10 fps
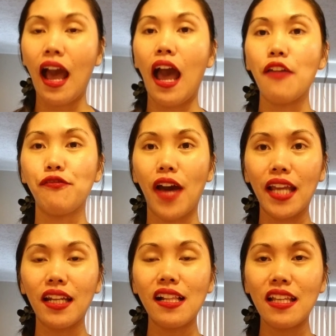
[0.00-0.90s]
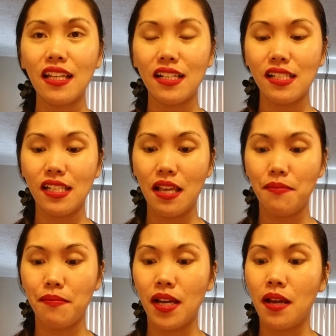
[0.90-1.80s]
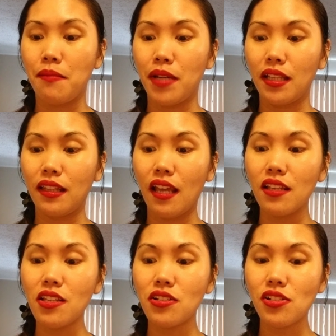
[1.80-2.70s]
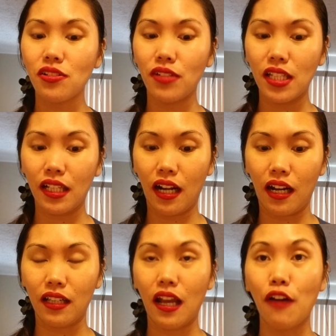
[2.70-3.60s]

I finally received my 10 years green card